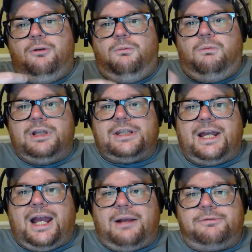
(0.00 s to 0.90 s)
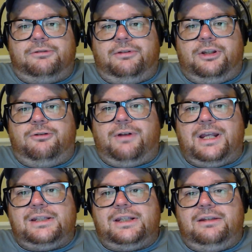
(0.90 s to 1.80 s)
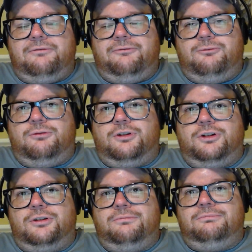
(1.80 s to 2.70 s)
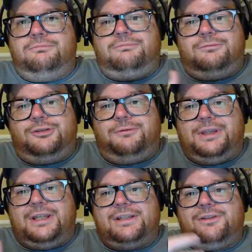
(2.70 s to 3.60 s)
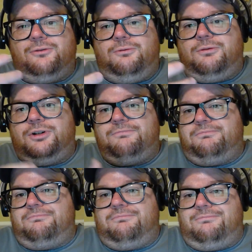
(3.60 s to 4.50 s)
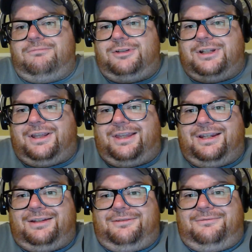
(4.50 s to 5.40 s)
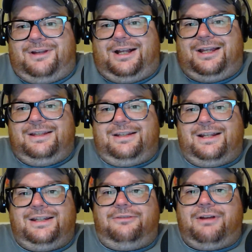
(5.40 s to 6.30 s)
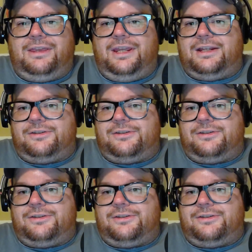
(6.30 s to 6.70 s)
Was I absolutely crazy for doing this, or do you think I did the right thing?